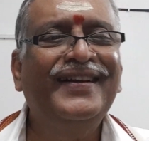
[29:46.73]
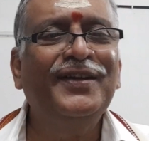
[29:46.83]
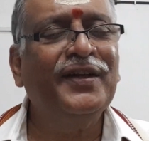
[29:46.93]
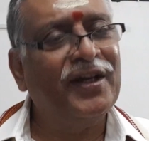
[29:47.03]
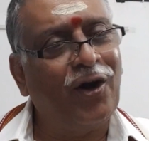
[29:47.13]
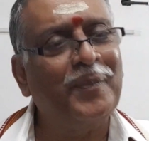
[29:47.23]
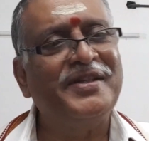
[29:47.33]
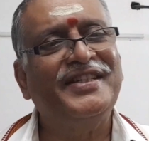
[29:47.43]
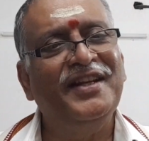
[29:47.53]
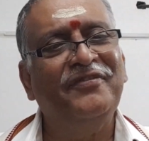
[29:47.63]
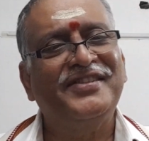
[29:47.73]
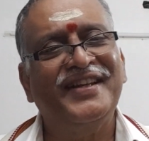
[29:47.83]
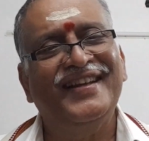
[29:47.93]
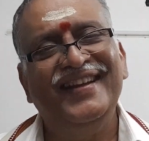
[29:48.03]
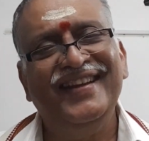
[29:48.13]
It cannot be seen
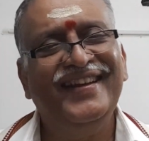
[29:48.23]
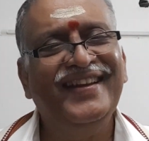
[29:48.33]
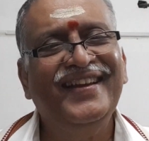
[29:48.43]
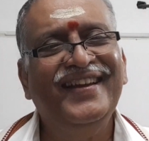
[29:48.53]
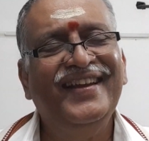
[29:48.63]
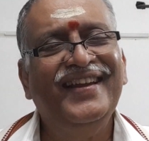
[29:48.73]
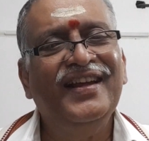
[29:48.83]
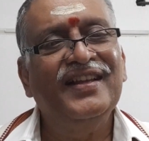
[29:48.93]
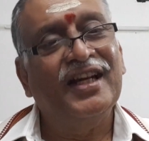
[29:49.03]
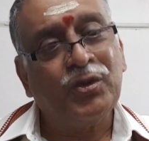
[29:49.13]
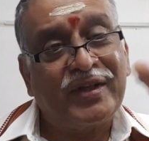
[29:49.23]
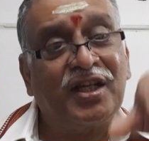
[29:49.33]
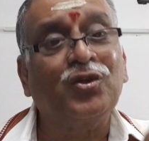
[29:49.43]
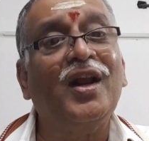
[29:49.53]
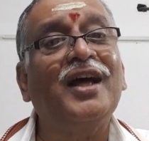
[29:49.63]
physically. That is why
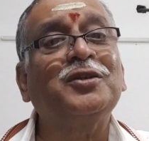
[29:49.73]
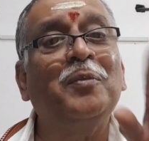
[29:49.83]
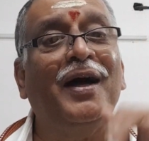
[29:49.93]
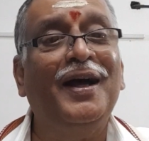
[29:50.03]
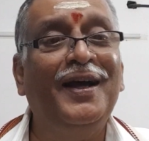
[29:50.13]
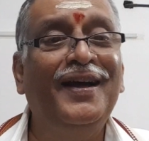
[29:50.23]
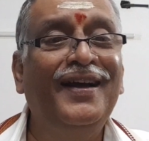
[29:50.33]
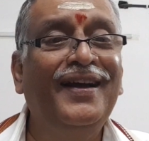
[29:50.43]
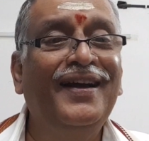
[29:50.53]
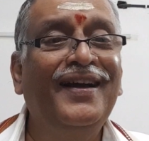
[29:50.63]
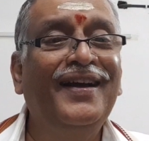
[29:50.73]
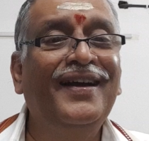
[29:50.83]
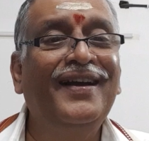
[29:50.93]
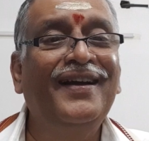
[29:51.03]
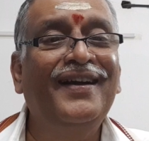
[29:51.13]
Chaduratma.
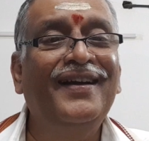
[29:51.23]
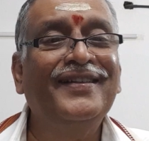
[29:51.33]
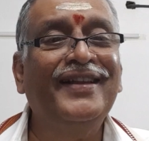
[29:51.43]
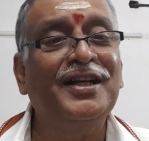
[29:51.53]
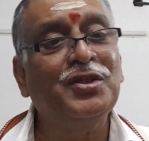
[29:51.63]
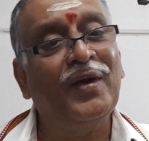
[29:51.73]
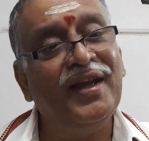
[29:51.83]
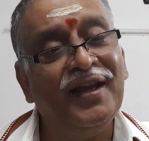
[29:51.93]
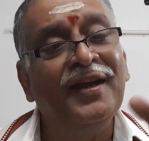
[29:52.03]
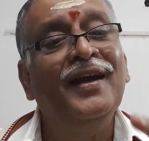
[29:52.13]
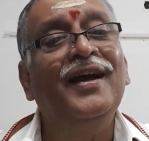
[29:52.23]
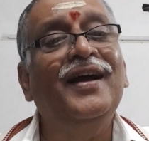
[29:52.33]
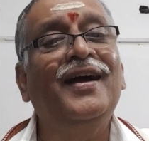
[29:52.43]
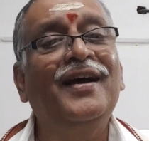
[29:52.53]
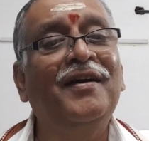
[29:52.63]
That is why
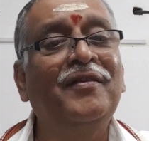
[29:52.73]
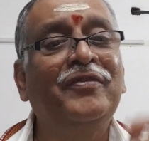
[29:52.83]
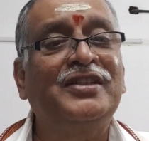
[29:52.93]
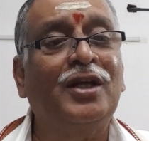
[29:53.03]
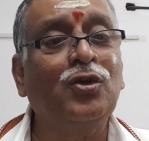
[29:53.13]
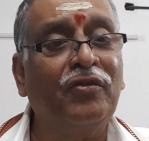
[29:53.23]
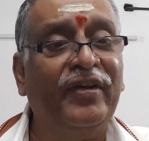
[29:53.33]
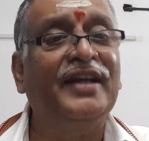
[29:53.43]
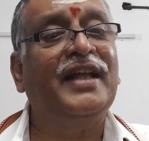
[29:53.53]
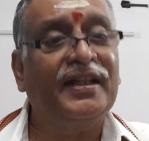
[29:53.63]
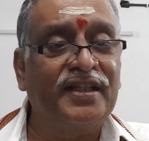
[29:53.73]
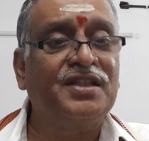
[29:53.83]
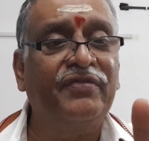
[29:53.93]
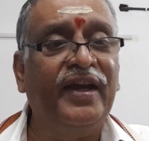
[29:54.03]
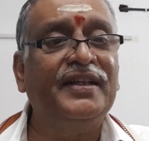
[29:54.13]
Chatur Veda, this
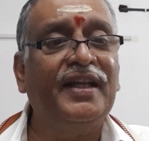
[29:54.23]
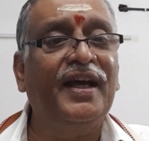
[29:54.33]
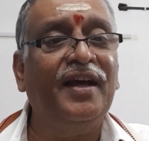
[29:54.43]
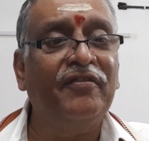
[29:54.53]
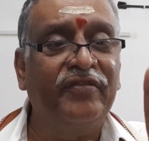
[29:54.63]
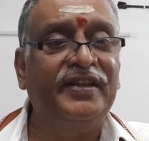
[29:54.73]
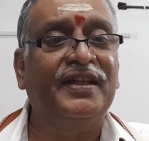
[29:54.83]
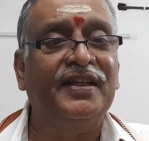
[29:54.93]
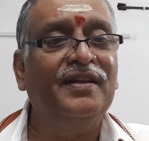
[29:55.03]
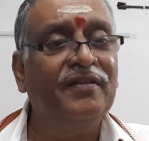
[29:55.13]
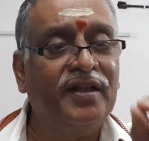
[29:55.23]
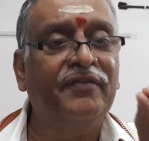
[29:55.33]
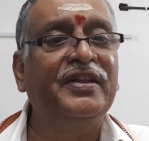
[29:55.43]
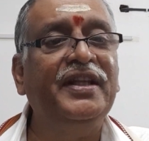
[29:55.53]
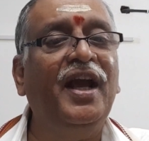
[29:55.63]
Veda with the
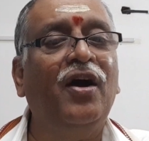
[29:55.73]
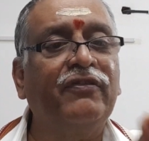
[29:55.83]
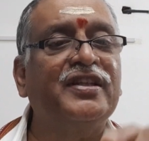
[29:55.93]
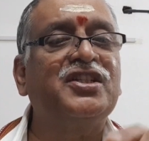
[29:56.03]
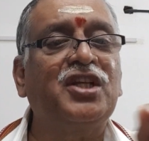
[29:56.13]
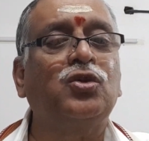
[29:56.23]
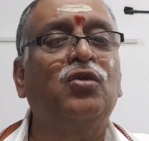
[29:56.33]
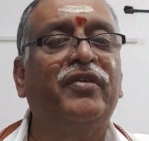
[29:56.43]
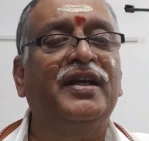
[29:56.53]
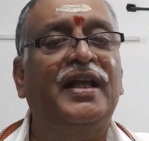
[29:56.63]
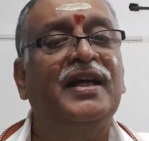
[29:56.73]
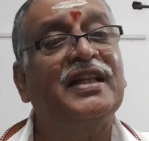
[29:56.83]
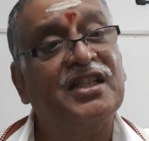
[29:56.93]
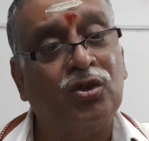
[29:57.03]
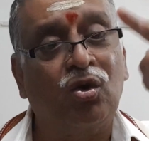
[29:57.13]
Vidya of this Chatur Veda,
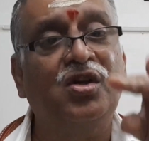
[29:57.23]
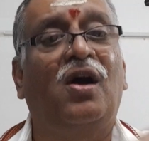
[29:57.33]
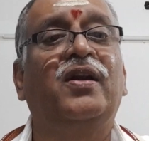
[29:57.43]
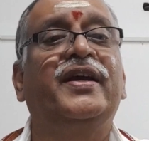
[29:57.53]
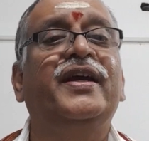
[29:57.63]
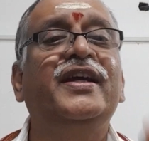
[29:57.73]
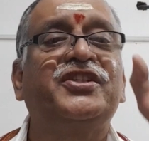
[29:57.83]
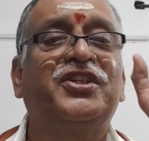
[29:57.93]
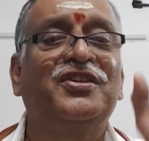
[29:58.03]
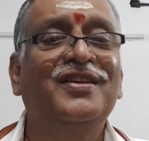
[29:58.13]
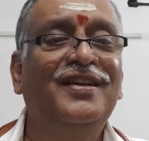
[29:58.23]
the Chatur knowledge